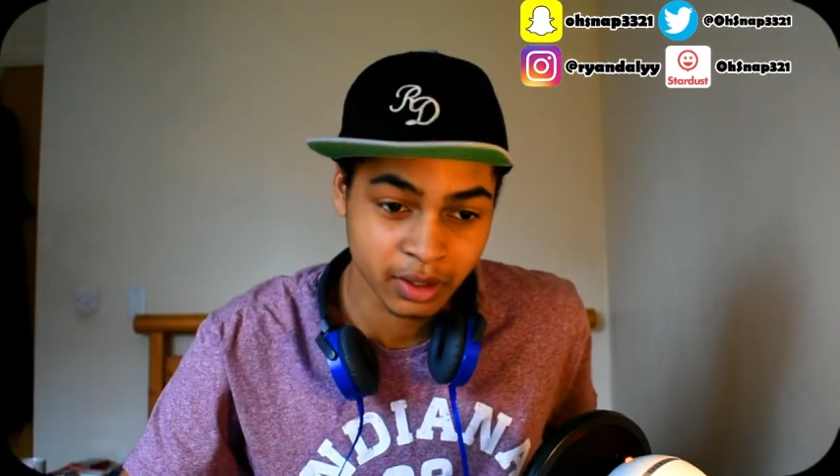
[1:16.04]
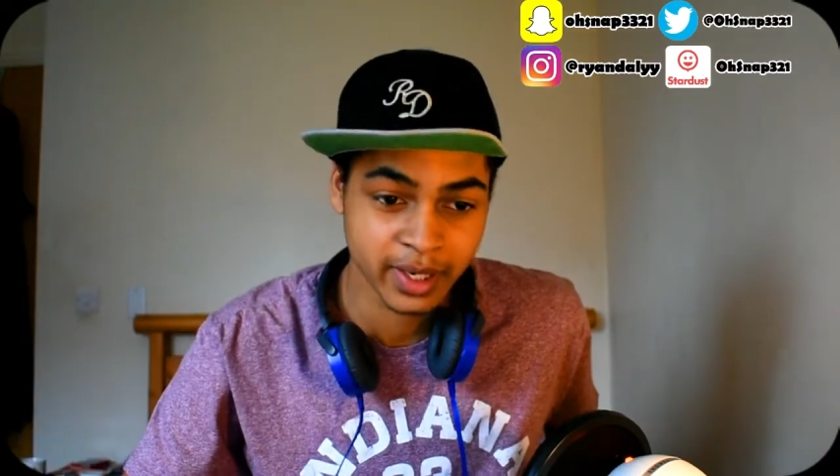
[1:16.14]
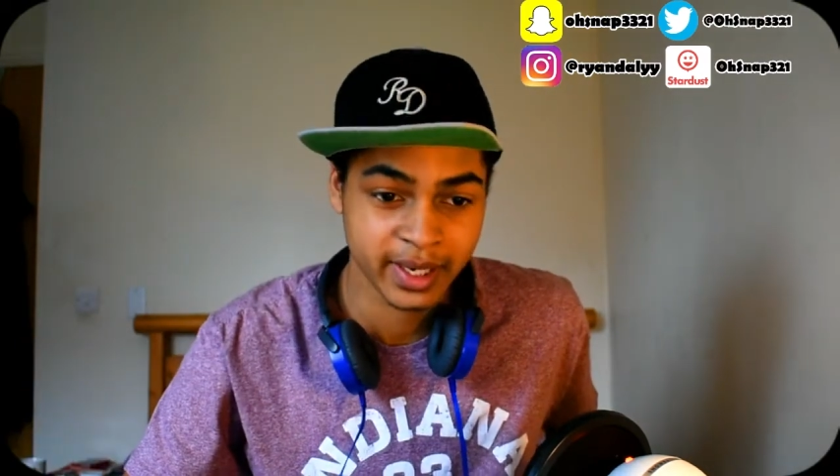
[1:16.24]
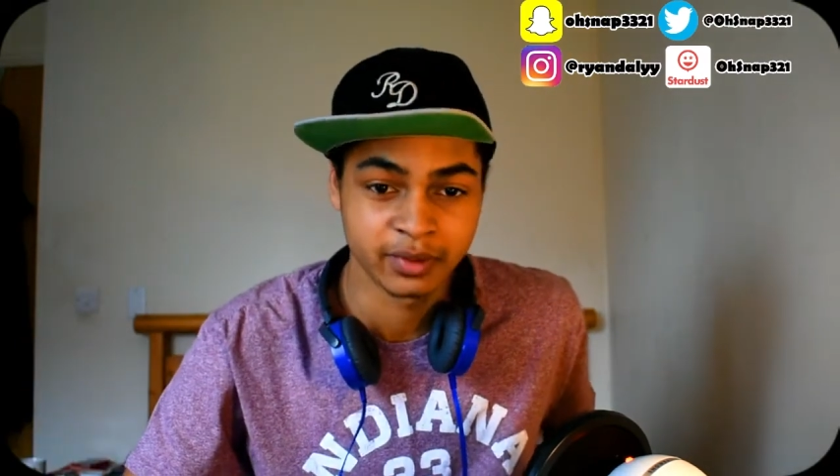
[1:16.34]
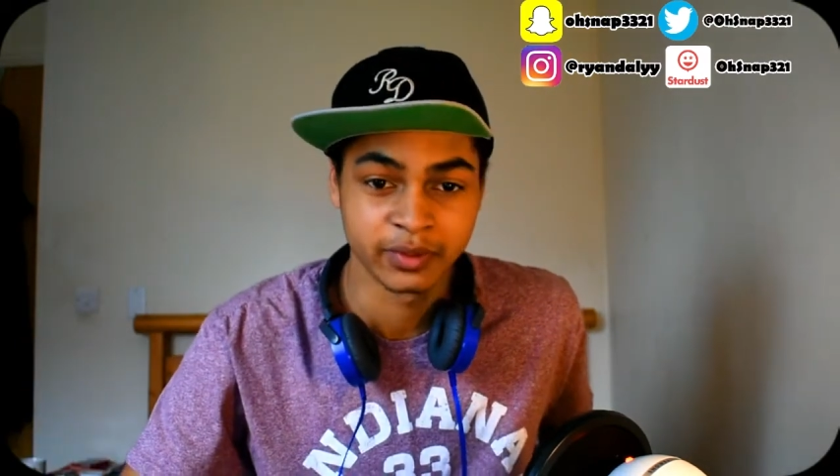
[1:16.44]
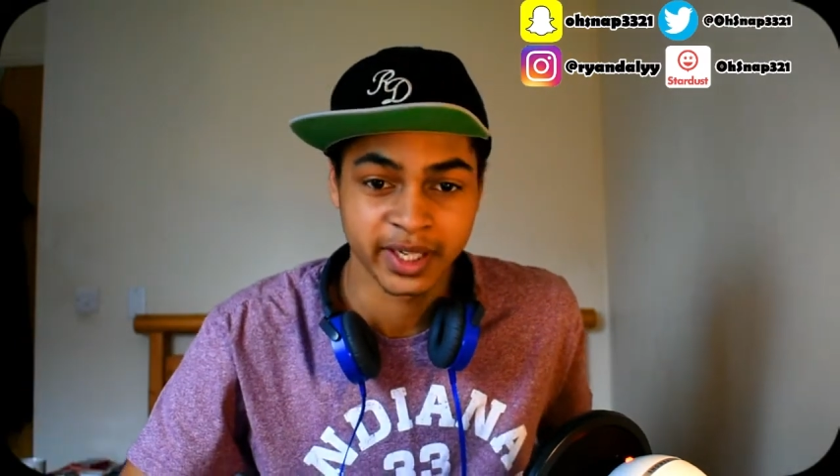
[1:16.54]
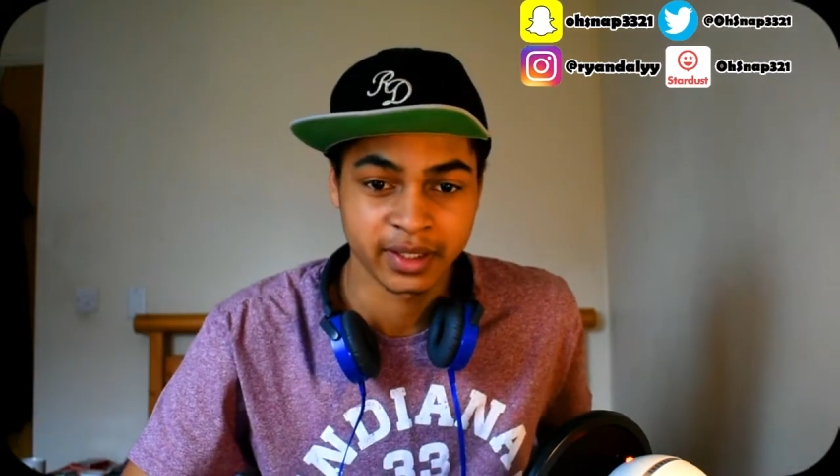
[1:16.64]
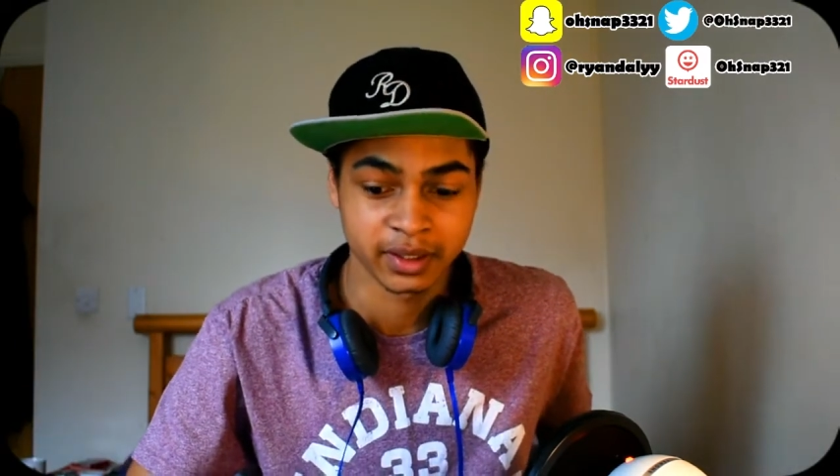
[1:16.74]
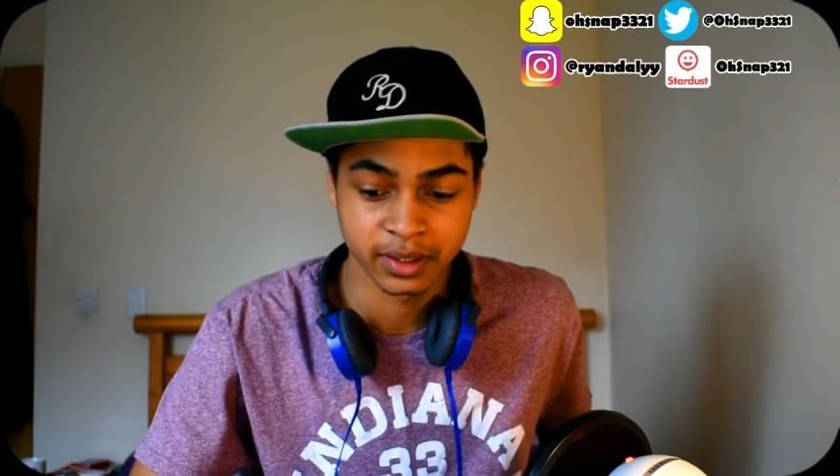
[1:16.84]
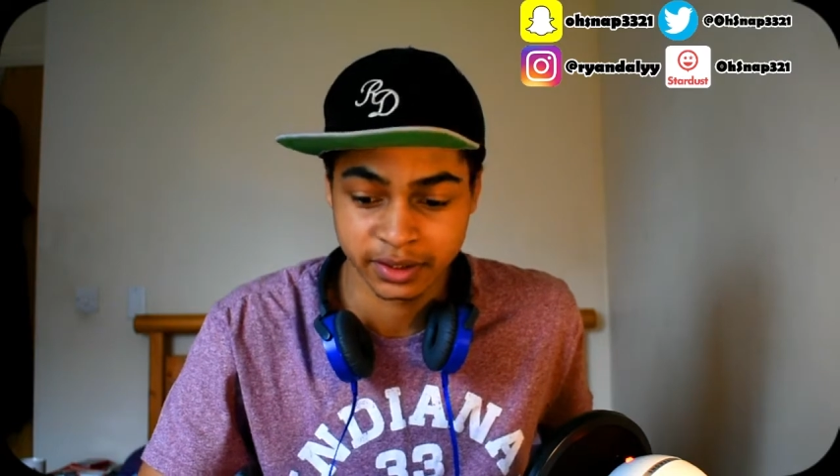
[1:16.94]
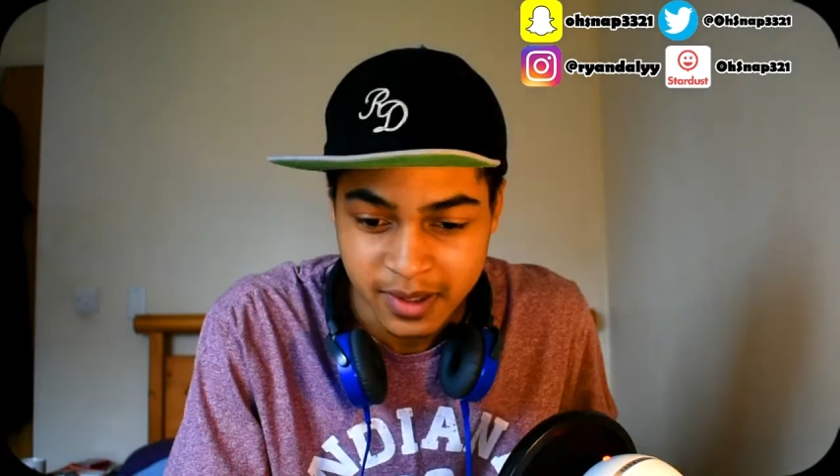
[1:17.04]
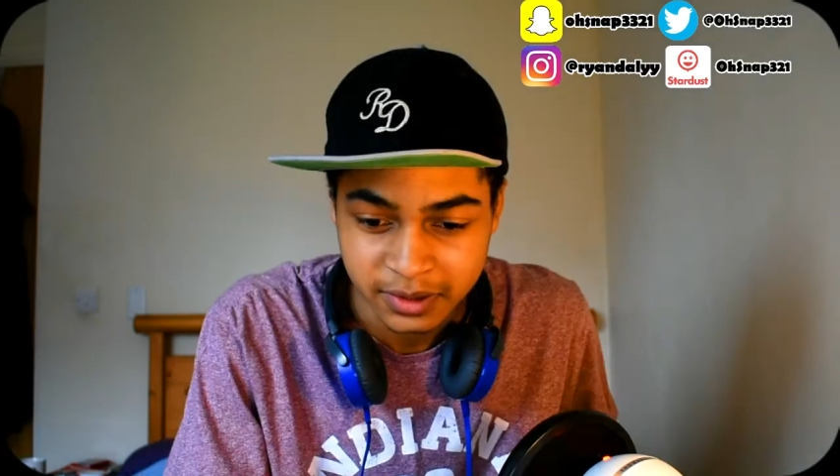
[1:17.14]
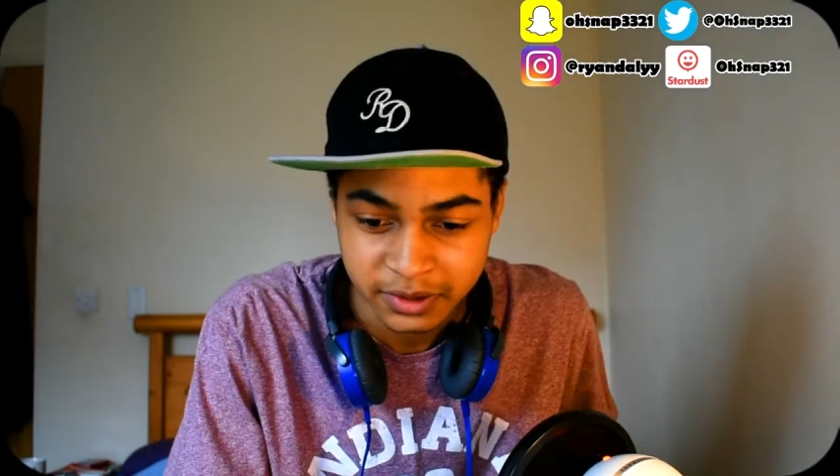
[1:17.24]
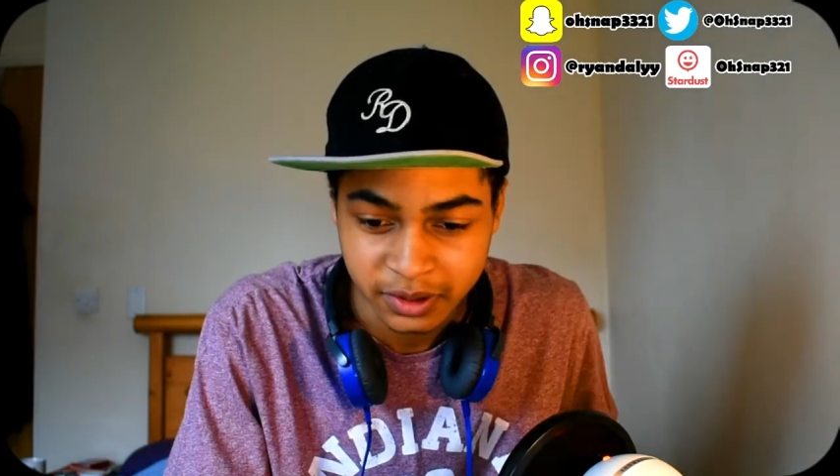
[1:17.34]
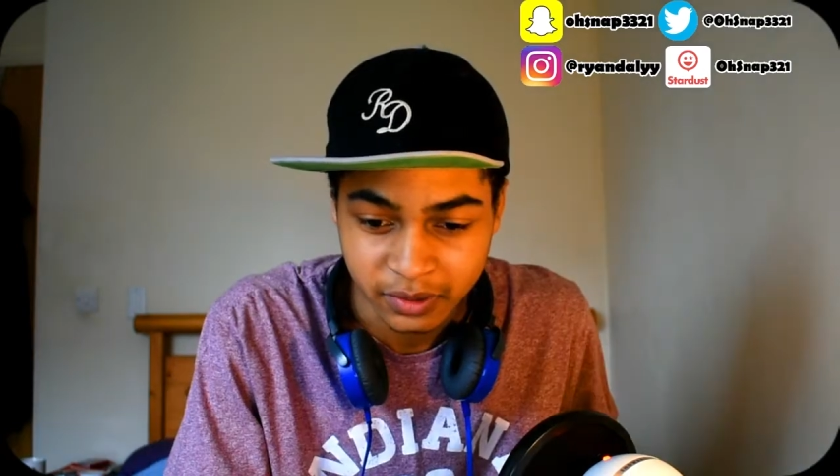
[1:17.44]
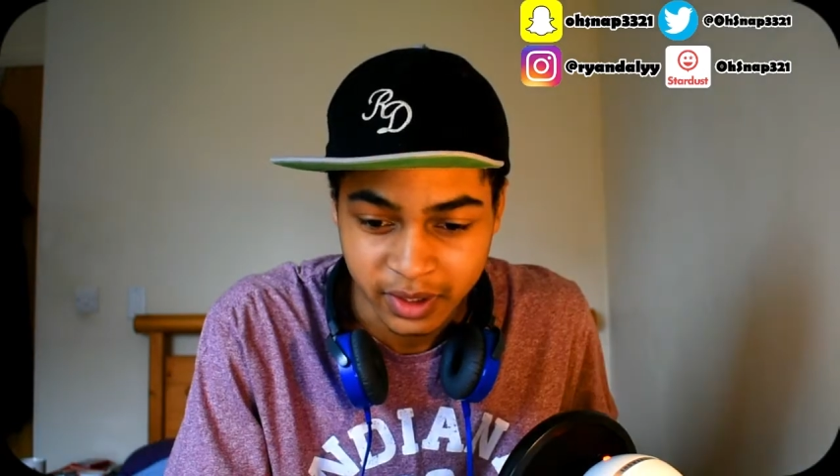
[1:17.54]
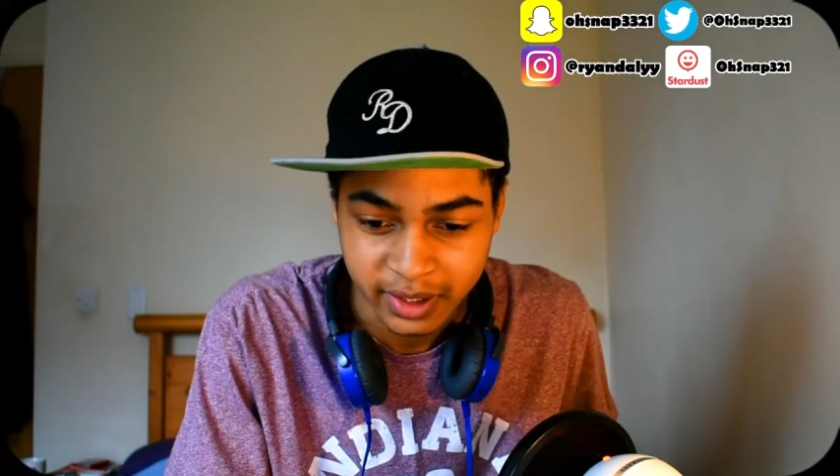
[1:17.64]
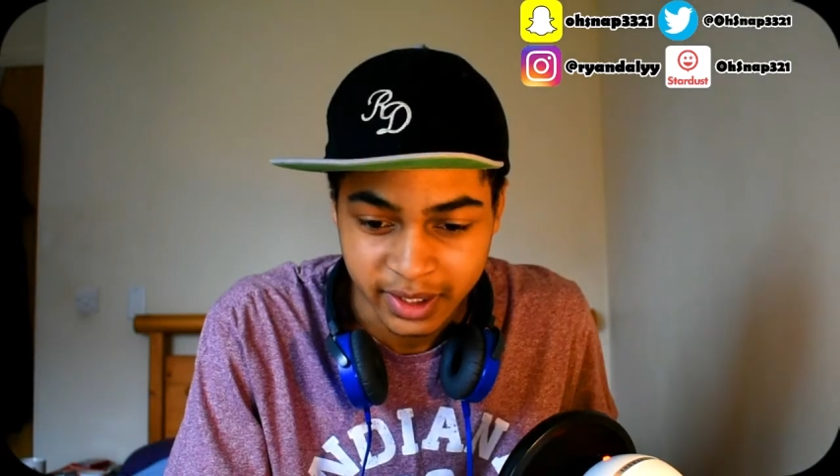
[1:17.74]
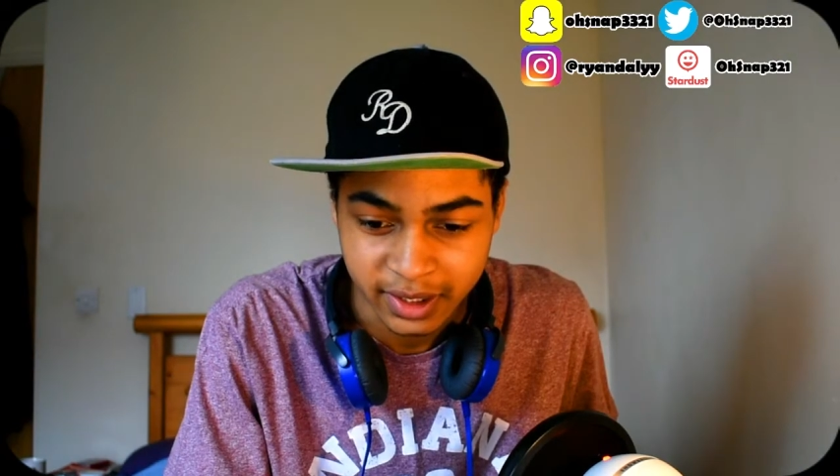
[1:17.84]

ahead and react to this. So yeah,